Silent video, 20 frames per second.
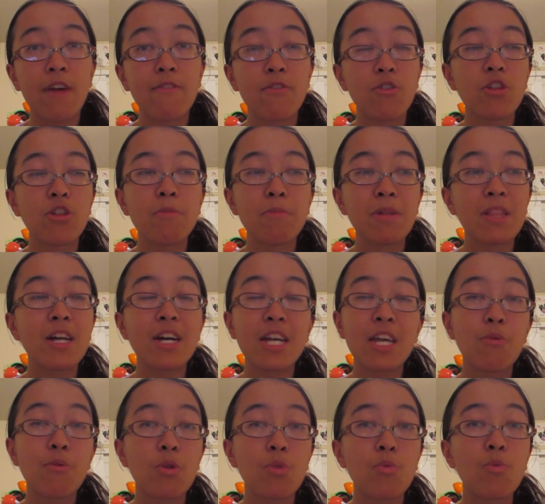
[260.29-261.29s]
I've only been
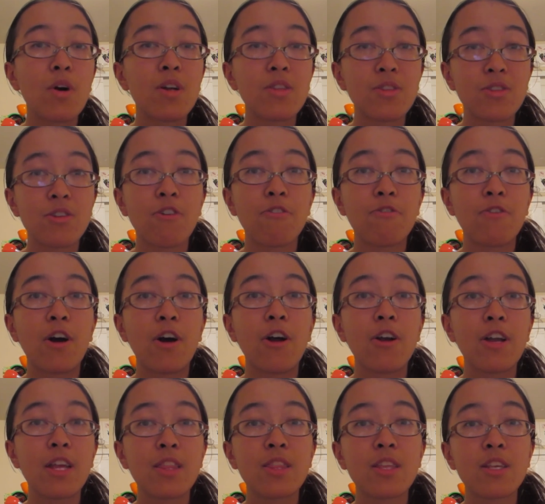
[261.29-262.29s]
lucky with one so
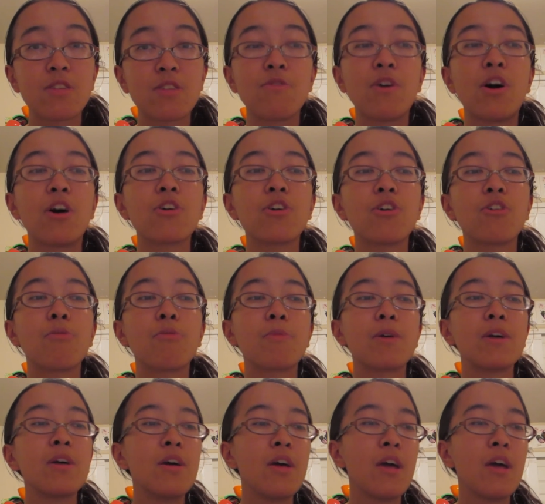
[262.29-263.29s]
far in this volume,